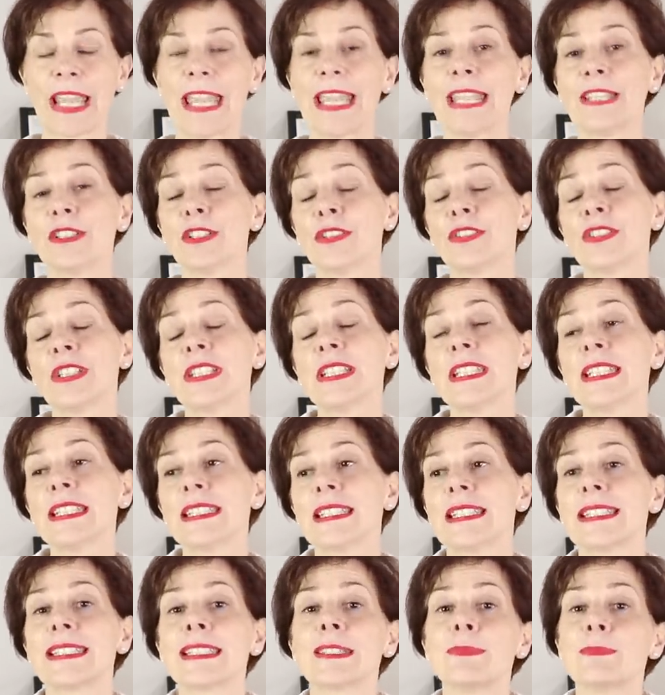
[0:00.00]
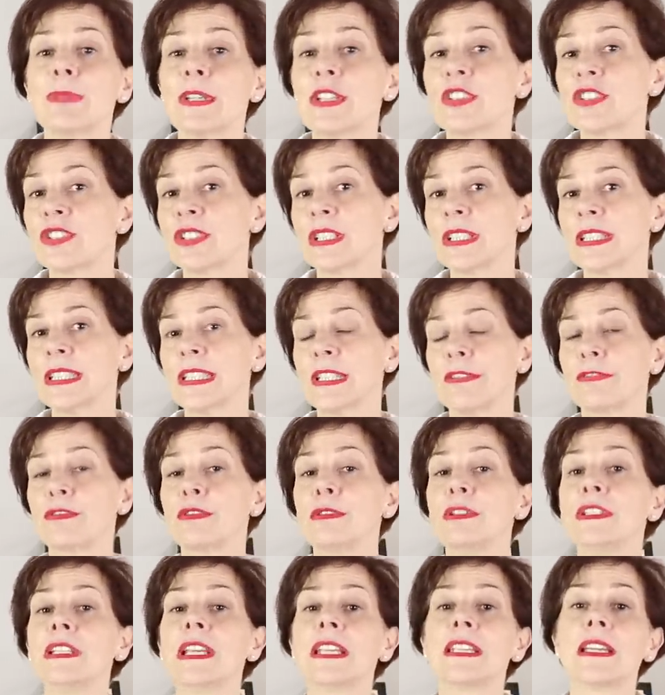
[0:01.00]
And the thing is, especially if
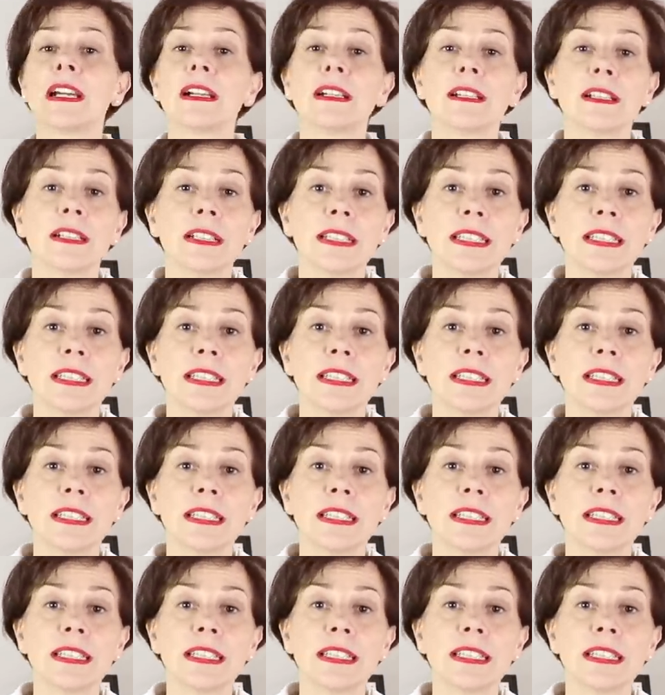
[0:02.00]
you are